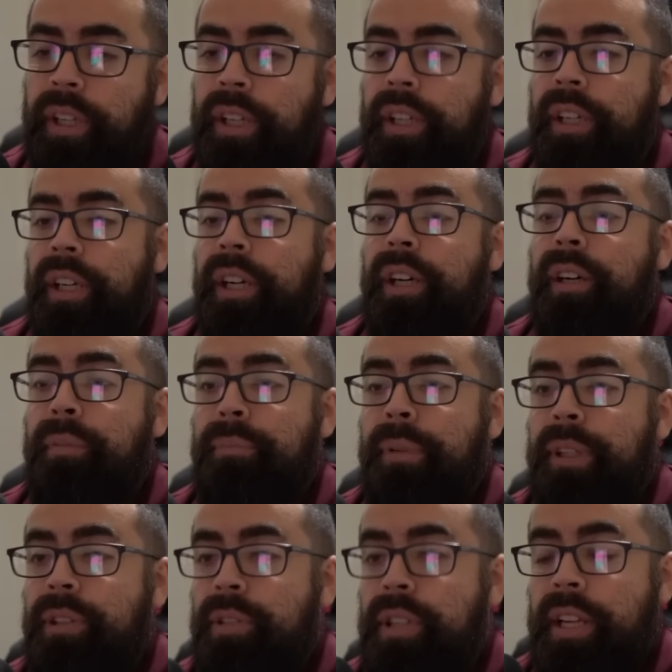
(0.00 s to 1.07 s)

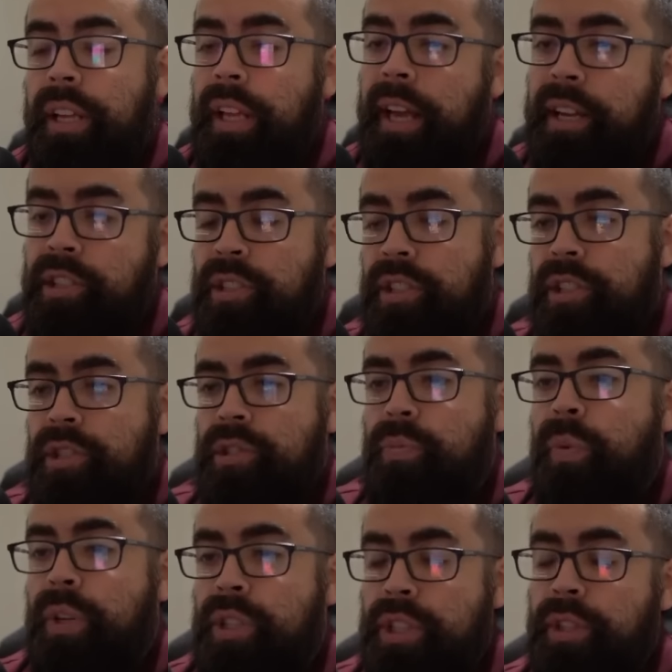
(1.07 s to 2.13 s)
But you can actually just
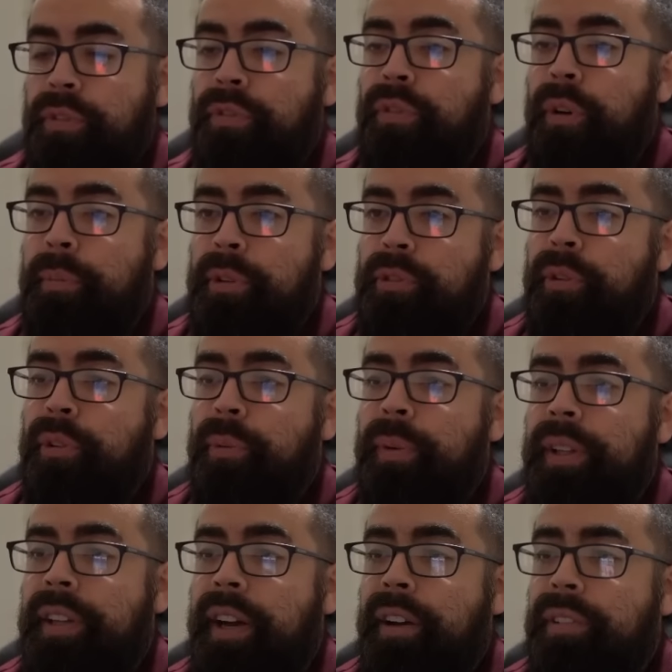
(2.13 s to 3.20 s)
one shield farm this all the way
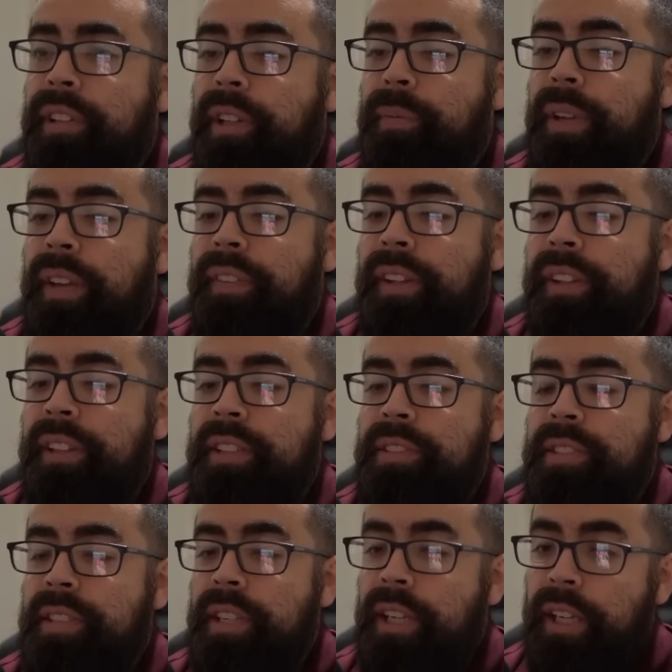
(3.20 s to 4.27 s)
down. Then we have at
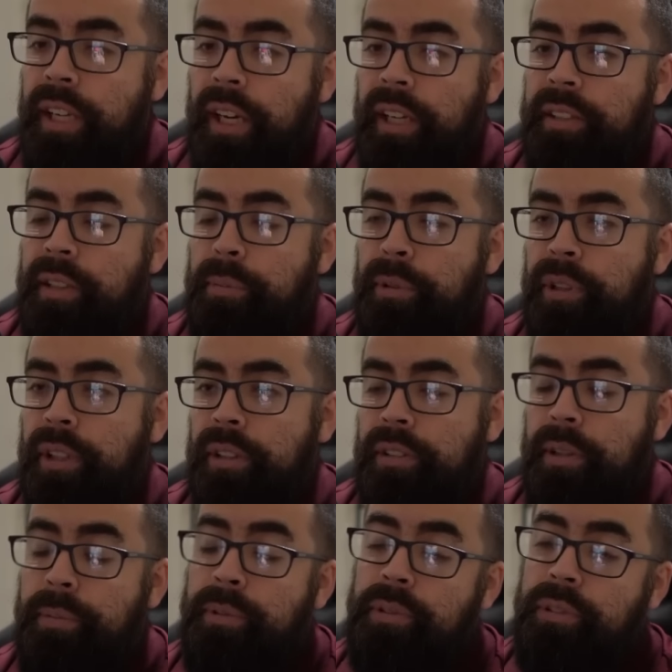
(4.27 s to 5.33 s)
least a
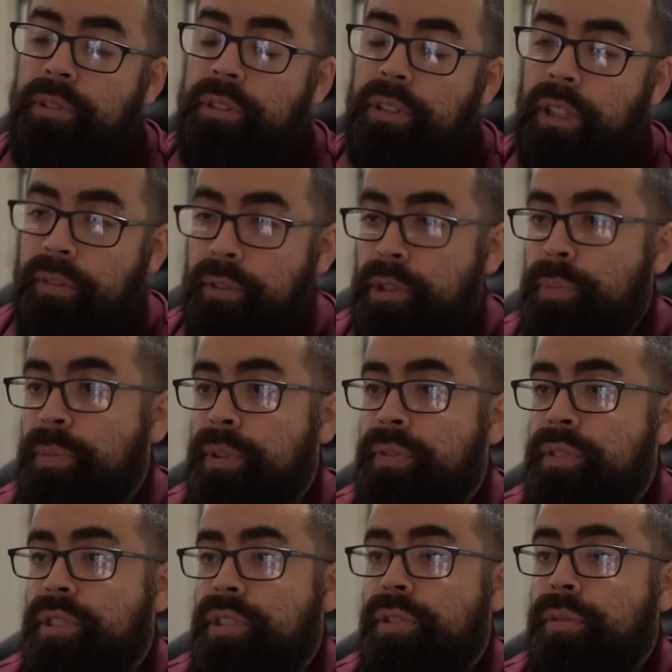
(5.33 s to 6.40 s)
double coverage
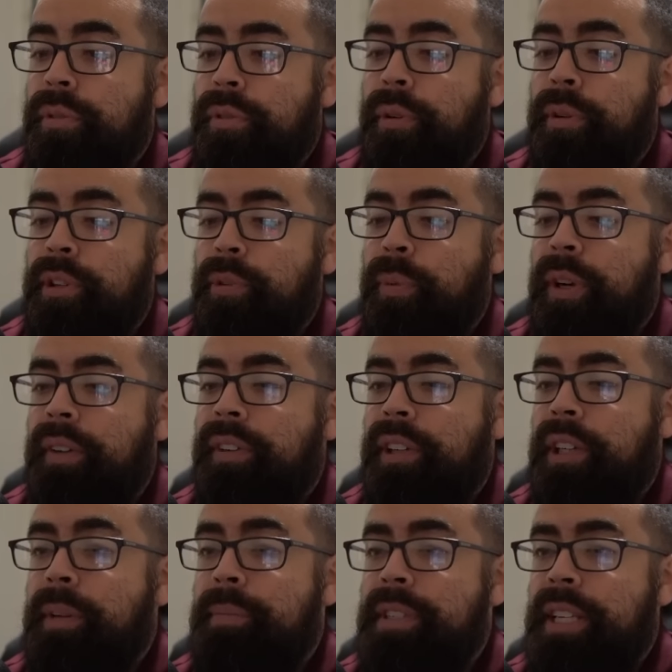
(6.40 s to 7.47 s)
moves to throw into whatever
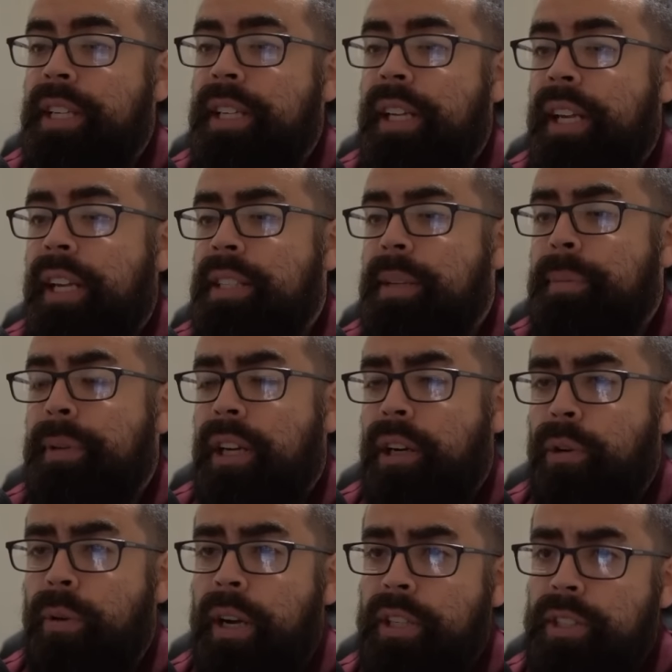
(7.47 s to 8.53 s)
comes in. Ends up being a
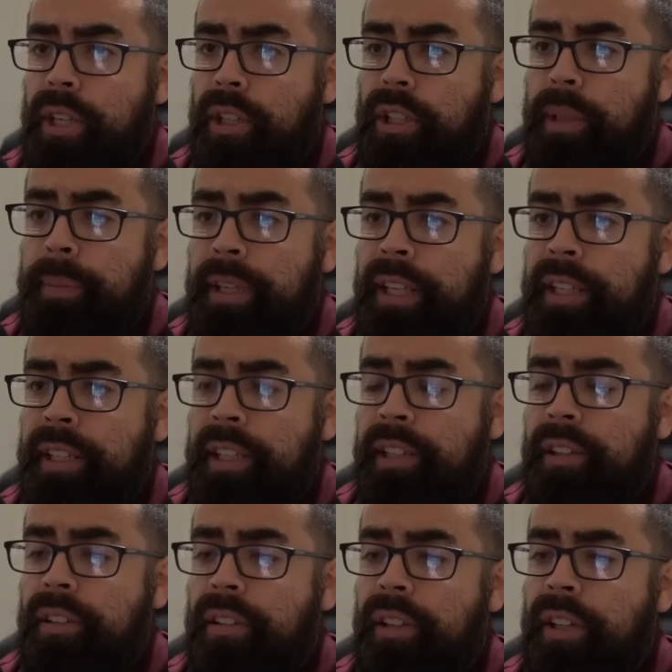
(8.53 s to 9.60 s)
Quagsire coming in
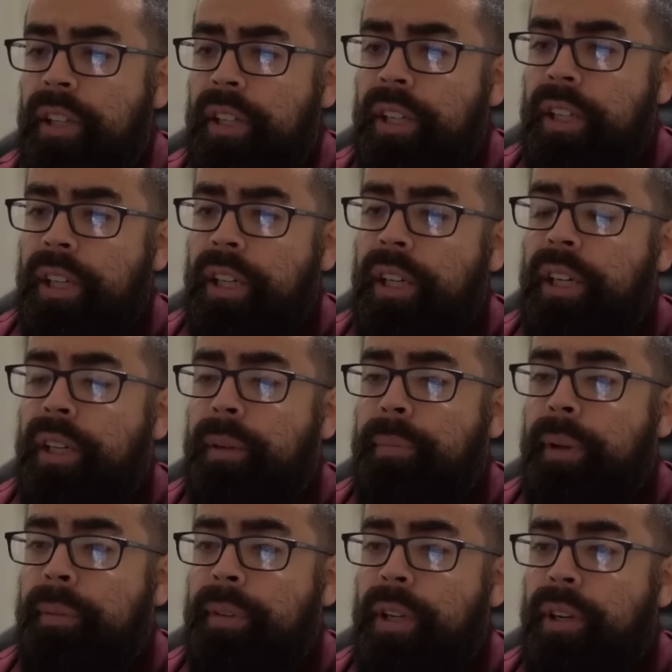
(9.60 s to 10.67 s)
here.
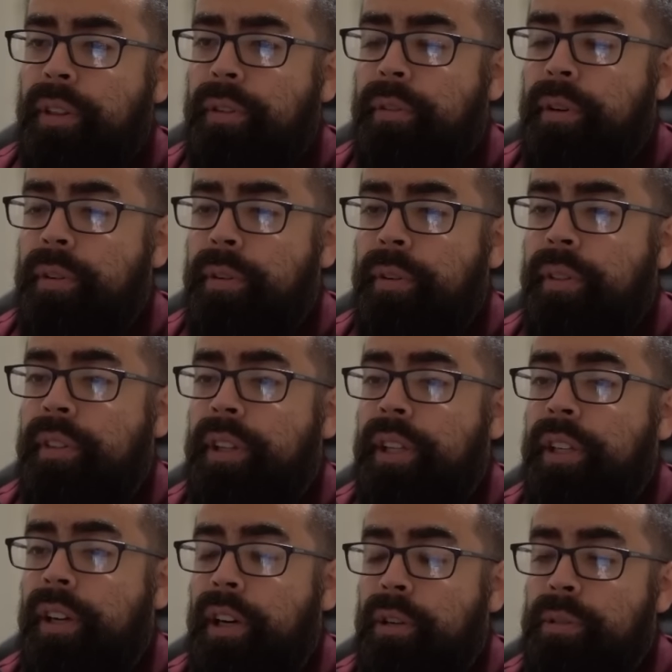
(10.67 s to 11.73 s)
I'm going to throw
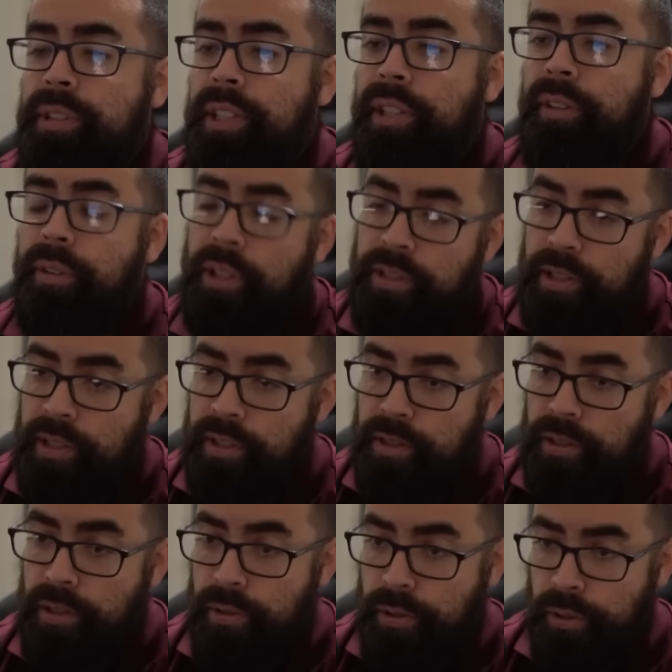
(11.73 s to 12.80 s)
the Aqua Tail because it is
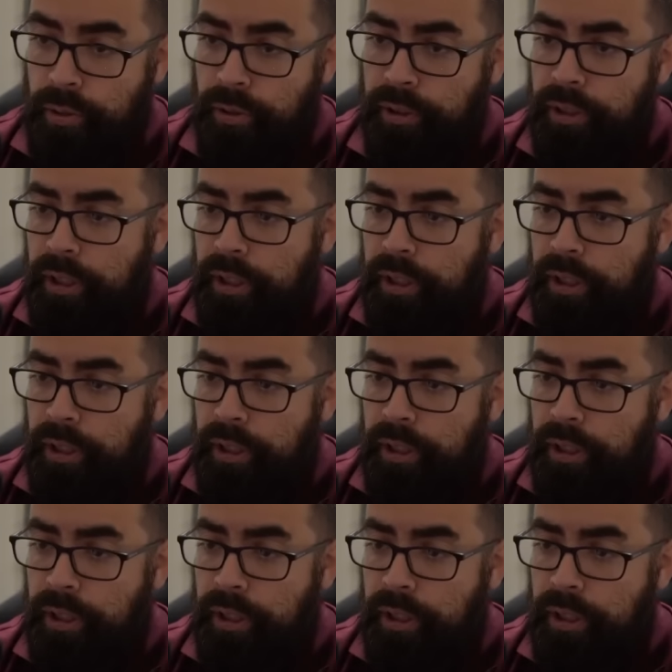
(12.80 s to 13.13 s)
neutral,